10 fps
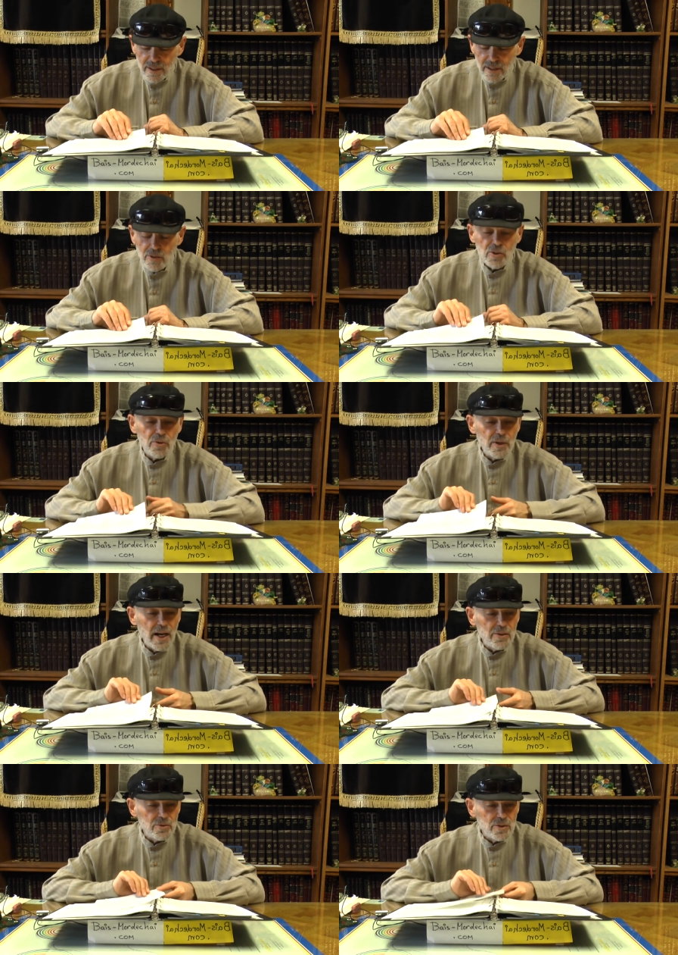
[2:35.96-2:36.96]
in his own
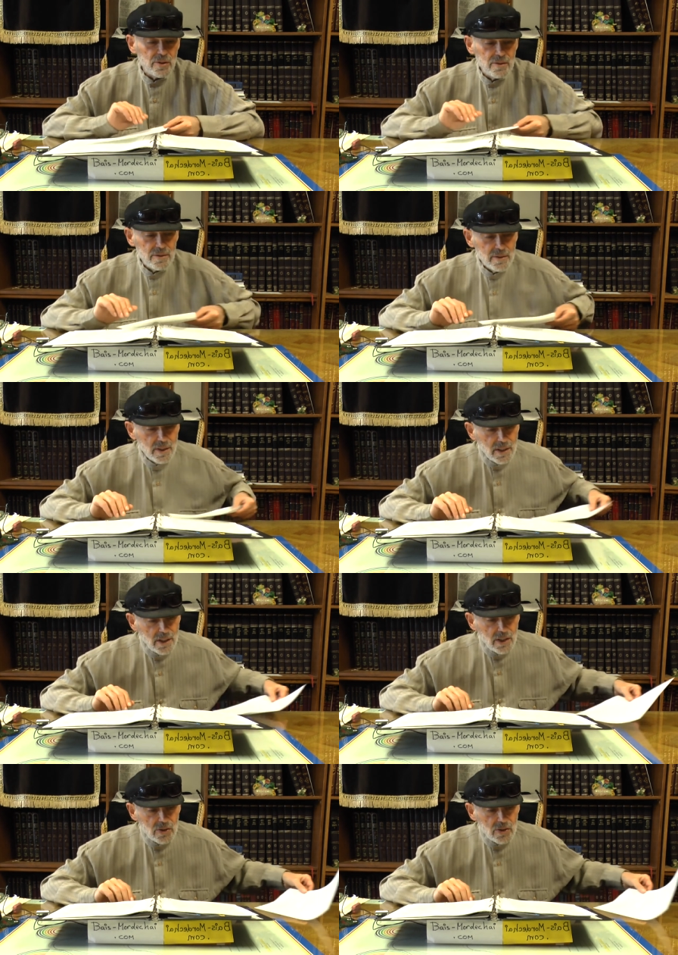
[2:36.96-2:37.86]
house.